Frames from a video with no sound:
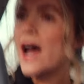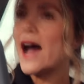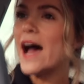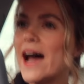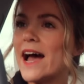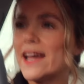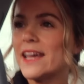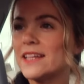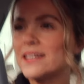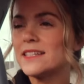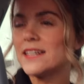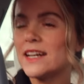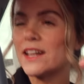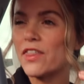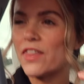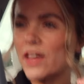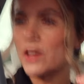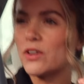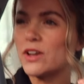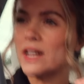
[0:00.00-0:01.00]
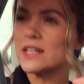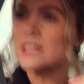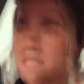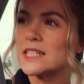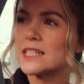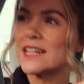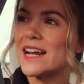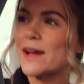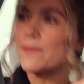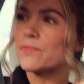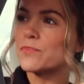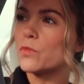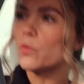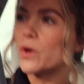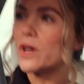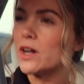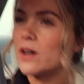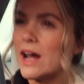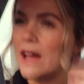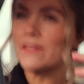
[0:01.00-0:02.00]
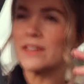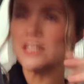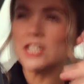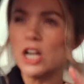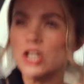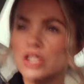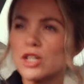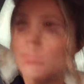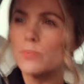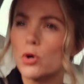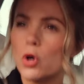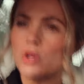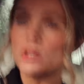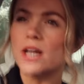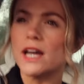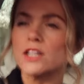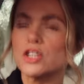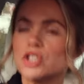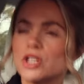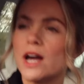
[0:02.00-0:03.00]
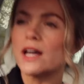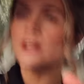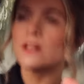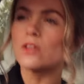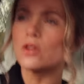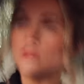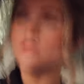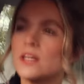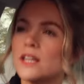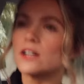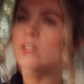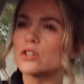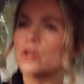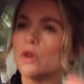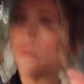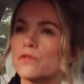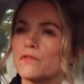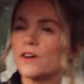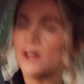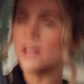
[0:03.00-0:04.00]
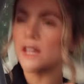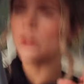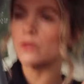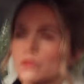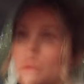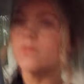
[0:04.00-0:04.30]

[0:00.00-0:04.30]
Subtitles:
I did a thing on Instagram where I started a broadcast channel on there called Fit Girl